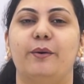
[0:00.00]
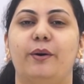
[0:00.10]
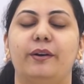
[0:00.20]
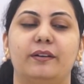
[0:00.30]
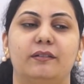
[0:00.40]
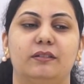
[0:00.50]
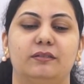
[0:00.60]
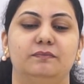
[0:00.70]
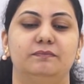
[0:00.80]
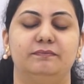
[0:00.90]

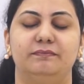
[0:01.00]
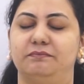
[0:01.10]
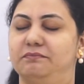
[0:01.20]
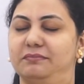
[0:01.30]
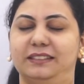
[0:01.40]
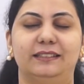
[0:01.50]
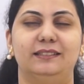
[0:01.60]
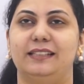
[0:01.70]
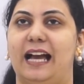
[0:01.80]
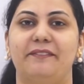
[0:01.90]
or
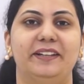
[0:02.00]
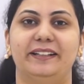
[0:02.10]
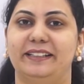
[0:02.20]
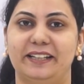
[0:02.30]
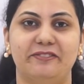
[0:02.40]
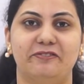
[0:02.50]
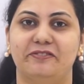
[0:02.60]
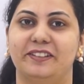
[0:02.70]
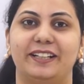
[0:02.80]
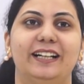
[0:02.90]
just having a tiff,